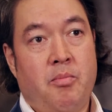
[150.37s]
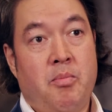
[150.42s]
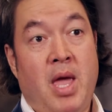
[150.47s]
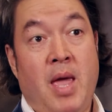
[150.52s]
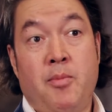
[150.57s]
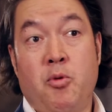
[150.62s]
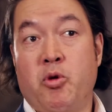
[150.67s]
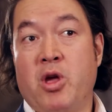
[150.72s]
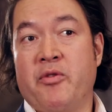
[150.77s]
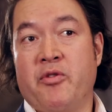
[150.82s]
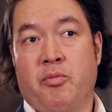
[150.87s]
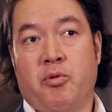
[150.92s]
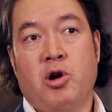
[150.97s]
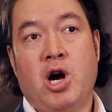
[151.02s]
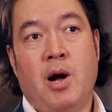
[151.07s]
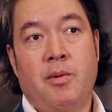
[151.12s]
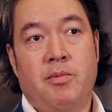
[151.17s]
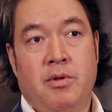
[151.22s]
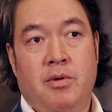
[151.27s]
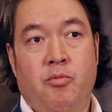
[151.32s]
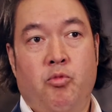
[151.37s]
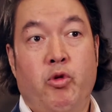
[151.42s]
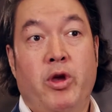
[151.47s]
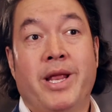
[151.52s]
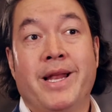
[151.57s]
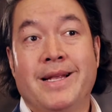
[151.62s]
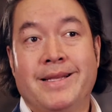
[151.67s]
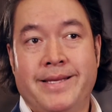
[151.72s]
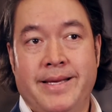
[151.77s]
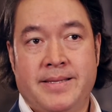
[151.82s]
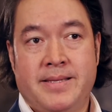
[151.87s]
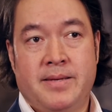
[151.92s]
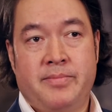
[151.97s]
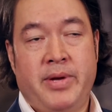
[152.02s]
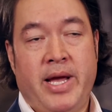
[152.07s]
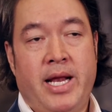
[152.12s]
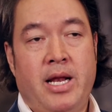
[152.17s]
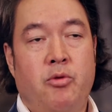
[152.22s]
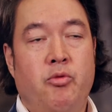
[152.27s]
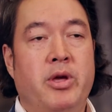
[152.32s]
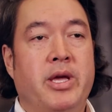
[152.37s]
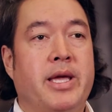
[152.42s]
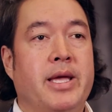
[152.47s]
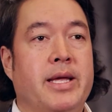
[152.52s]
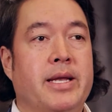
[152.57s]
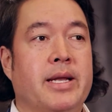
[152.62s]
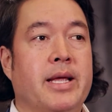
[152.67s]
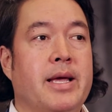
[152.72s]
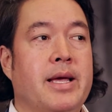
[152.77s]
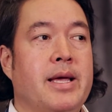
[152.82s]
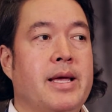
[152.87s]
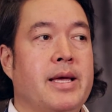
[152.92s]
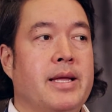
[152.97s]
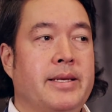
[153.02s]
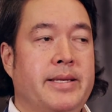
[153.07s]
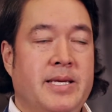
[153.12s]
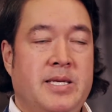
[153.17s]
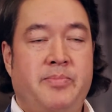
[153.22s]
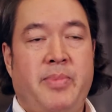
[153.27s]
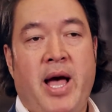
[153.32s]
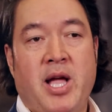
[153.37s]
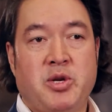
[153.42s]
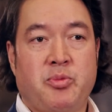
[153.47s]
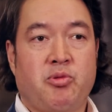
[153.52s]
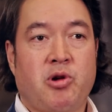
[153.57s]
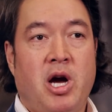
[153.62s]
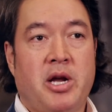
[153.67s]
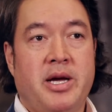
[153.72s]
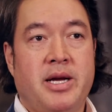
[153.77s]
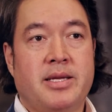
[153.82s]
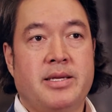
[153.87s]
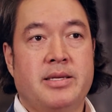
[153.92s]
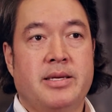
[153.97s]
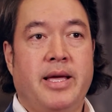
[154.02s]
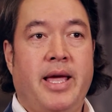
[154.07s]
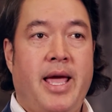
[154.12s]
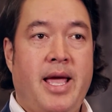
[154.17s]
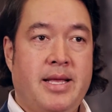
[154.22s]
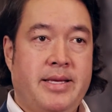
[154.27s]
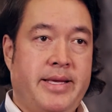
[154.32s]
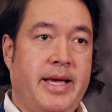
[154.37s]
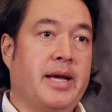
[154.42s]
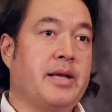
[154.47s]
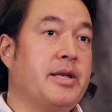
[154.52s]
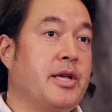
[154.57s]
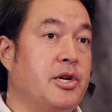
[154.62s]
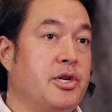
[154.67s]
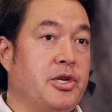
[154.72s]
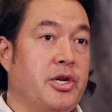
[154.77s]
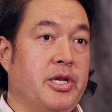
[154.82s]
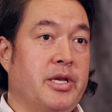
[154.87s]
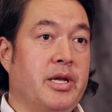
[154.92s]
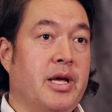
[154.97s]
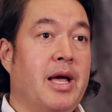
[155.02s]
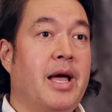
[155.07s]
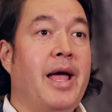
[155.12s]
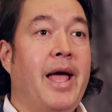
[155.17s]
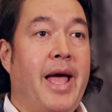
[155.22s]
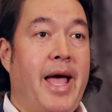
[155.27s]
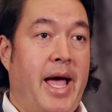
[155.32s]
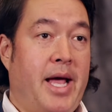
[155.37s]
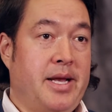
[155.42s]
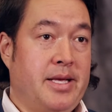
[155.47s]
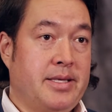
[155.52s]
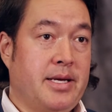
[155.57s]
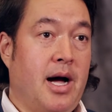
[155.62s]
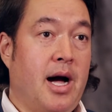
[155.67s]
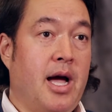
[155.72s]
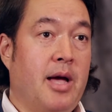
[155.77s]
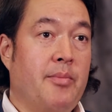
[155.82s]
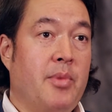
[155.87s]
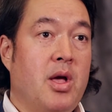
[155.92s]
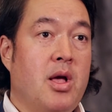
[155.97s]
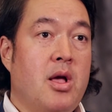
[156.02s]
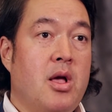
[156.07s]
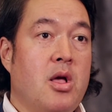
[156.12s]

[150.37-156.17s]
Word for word: Maybe we have a problem. We can anticipate it. We can dispatch product and technician ahead of time.